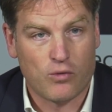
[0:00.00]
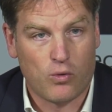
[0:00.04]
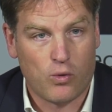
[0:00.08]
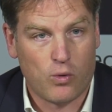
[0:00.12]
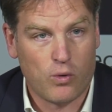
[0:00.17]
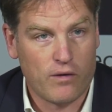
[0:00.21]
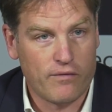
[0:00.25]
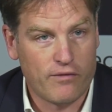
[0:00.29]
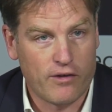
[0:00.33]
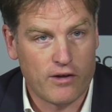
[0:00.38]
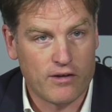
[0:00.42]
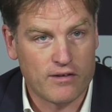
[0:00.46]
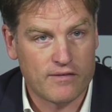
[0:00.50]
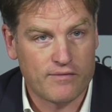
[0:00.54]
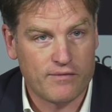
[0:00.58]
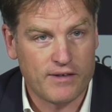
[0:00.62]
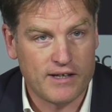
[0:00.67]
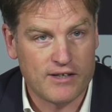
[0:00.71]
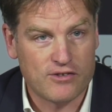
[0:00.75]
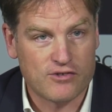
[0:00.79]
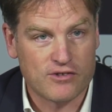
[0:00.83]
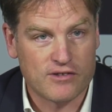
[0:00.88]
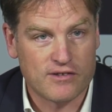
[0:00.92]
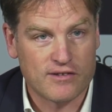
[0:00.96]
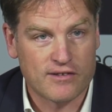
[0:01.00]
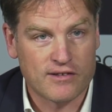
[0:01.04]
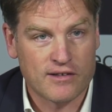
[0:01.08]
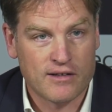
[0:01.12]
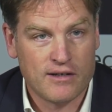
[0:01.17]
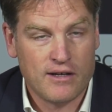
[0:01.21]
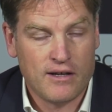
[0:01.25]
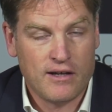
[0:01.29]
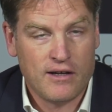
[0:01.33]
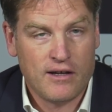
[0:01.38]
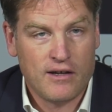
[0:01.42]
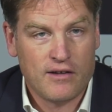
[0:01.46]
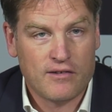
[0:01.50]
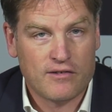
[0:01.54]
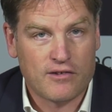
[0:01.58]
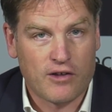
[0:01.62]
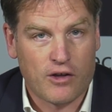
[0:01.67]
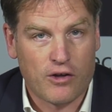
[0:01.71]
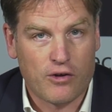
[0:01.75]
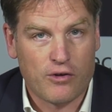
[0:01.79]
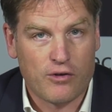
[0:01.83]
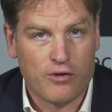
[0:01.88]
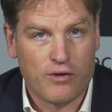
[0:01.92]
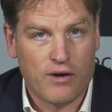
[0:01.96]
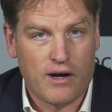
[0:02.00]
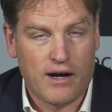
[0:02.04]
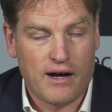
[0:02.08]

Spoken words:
all of those features. So